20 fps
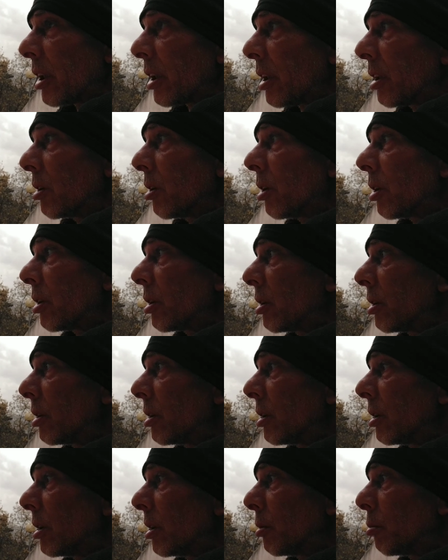I cannot
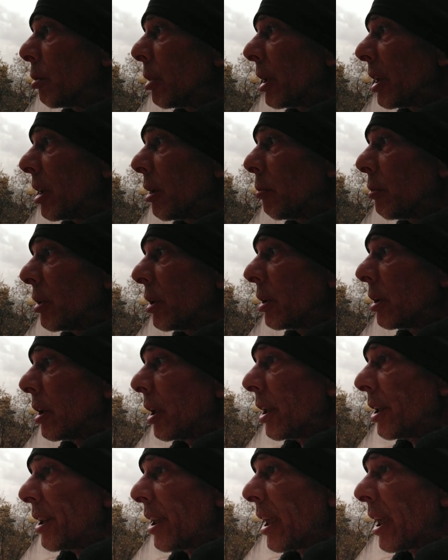uh, blame
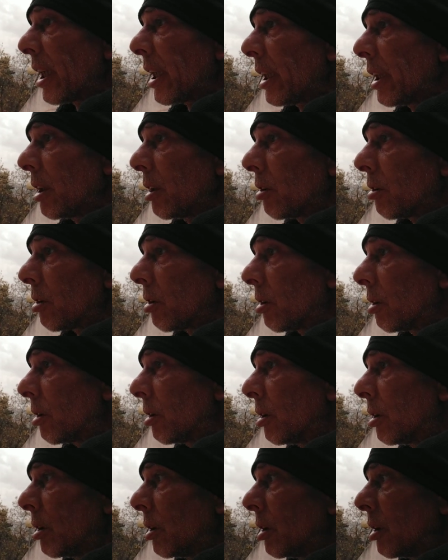AI
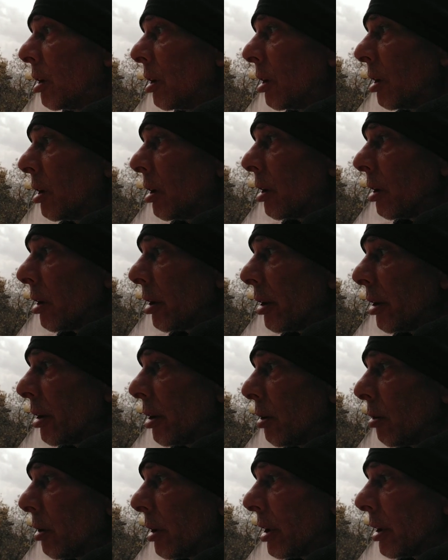or
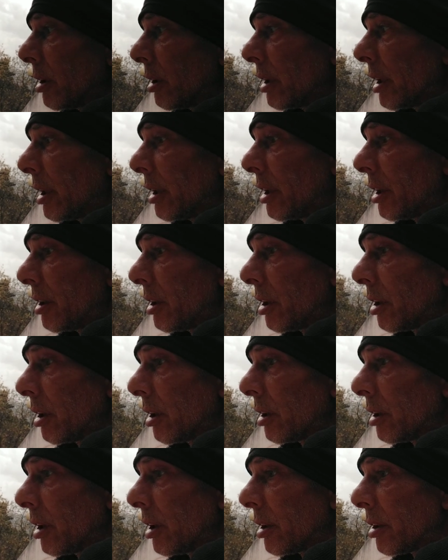anyone, anything.
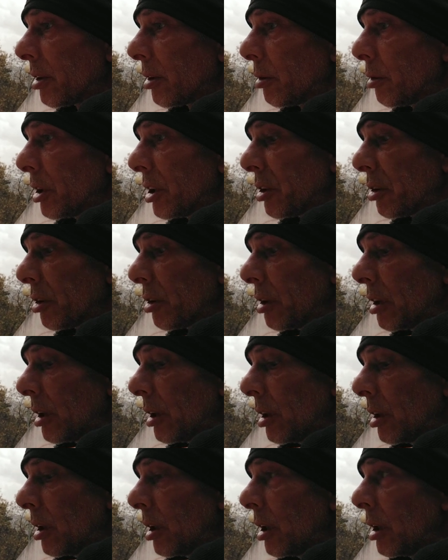It is, it's,
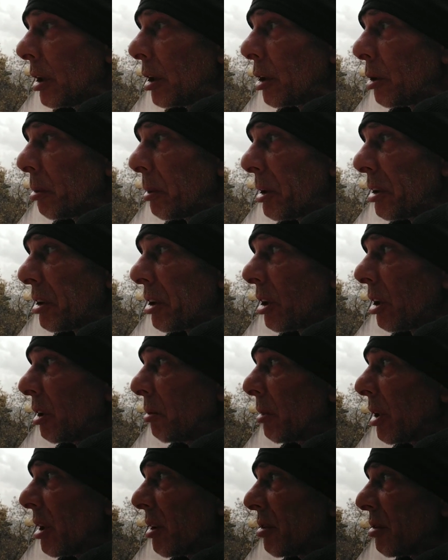it's
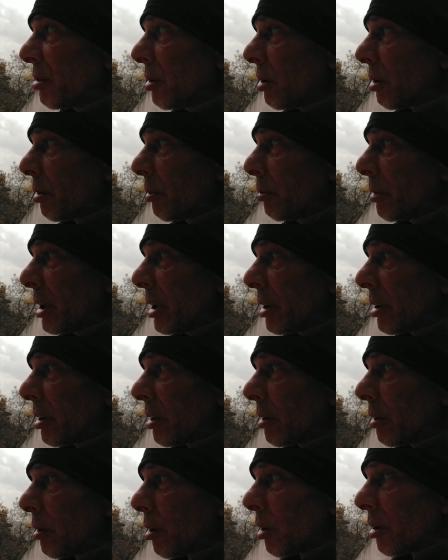basically my fault
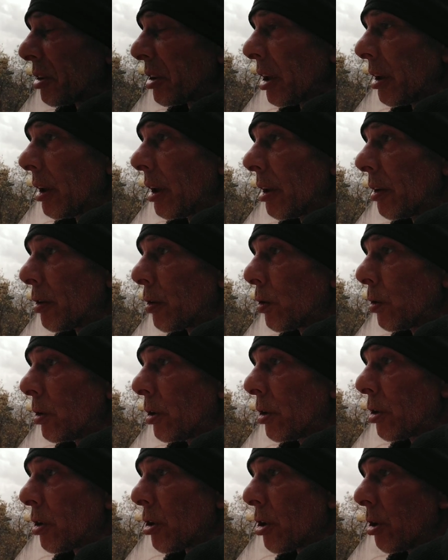because I, I
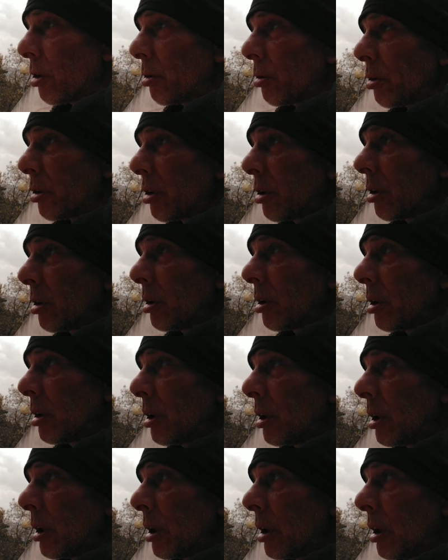should chose
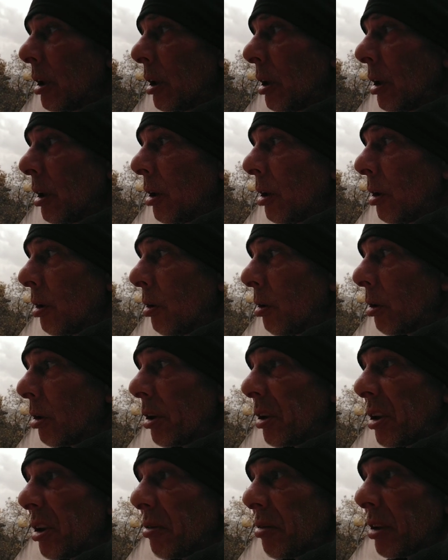
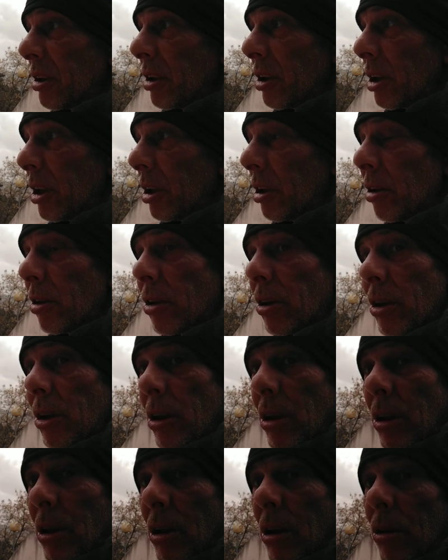or a different niche
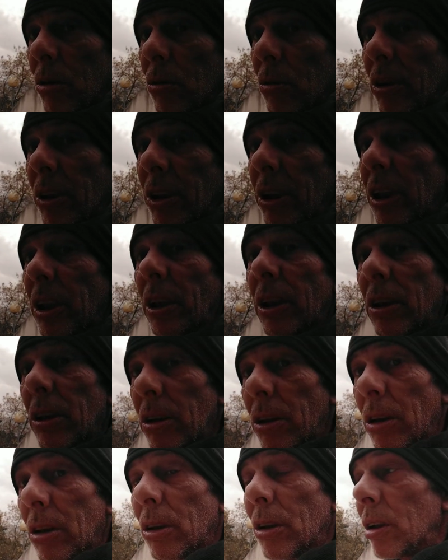to create
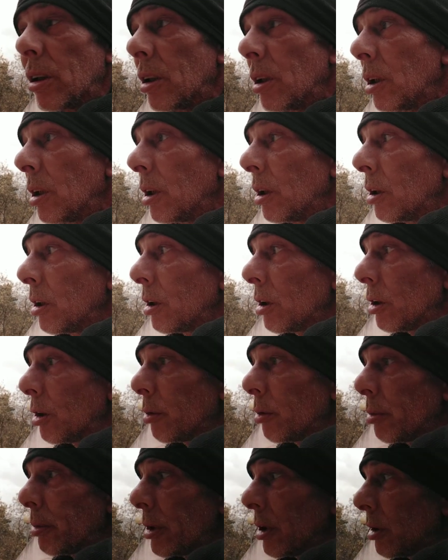a,
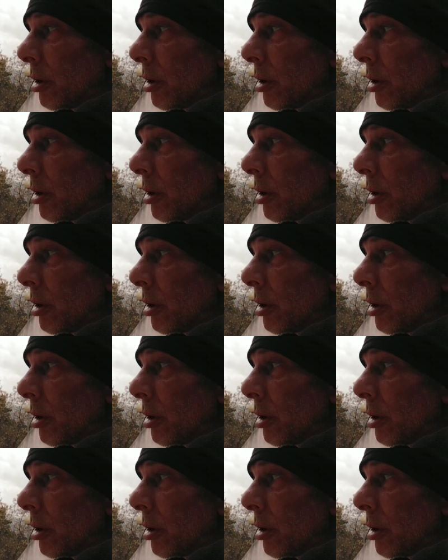a, a,